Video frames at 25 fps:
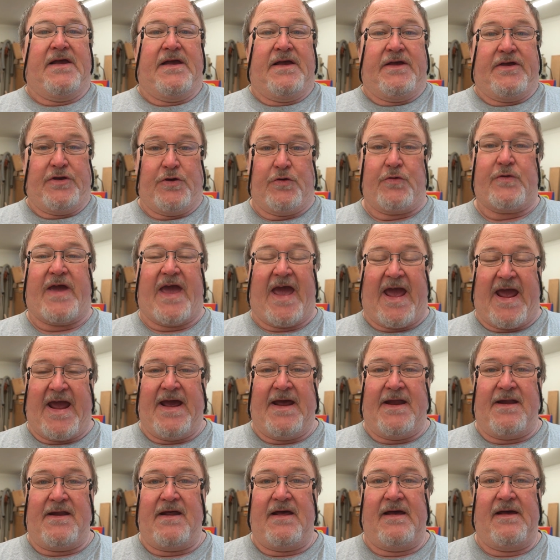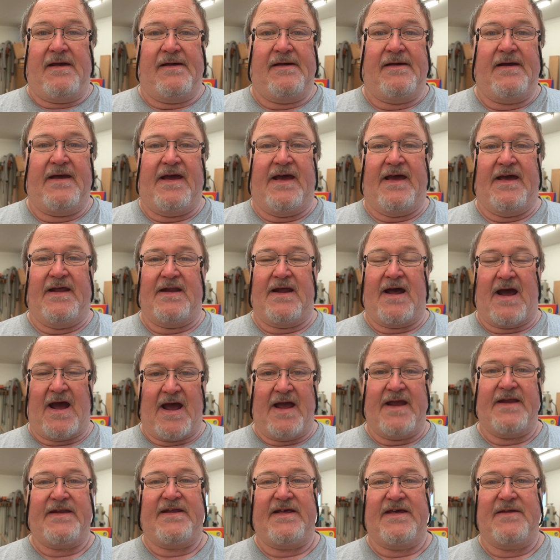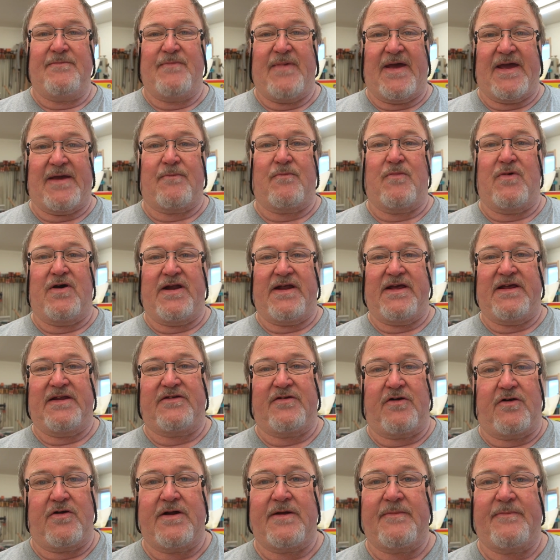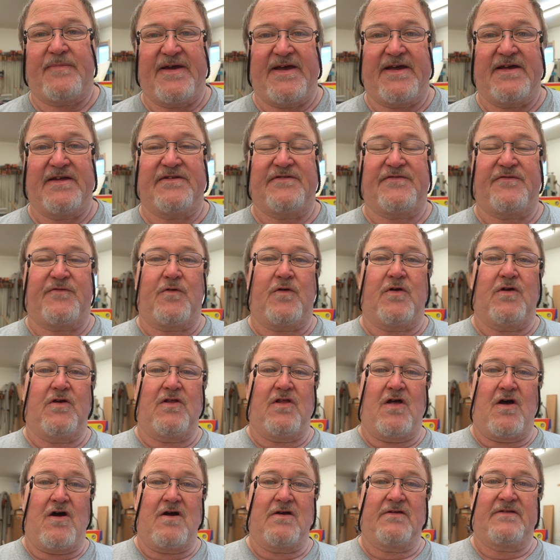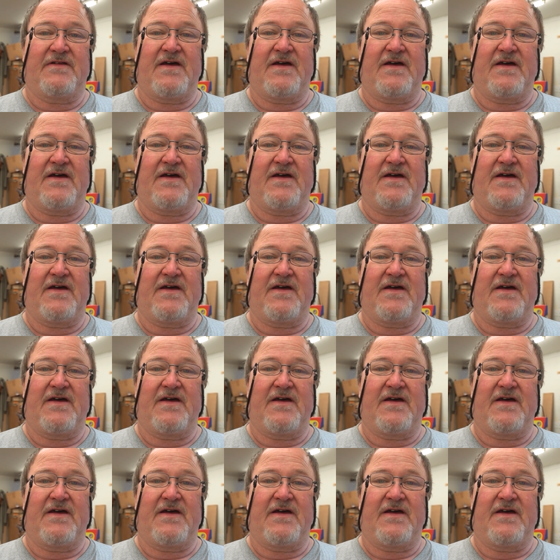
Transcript: You can, and I did make money turning pens for a long